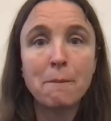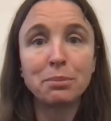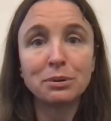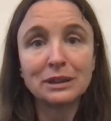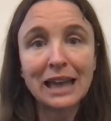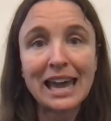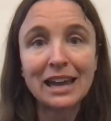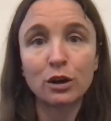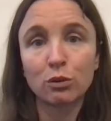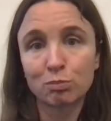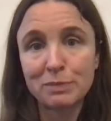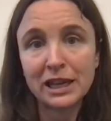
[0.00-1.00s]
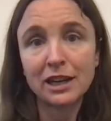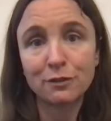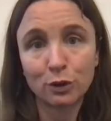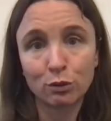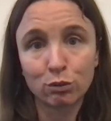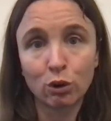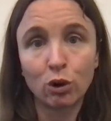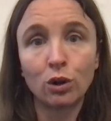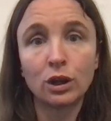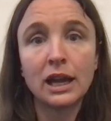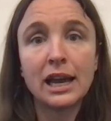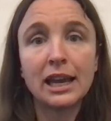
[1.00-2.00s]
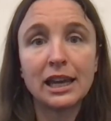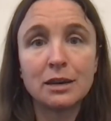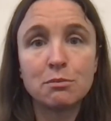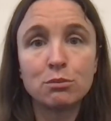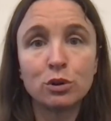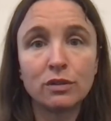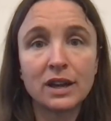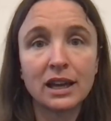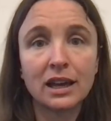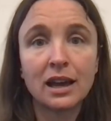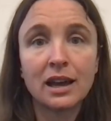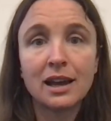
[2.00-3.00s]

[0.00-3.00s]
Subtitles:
play a meaningful role in moving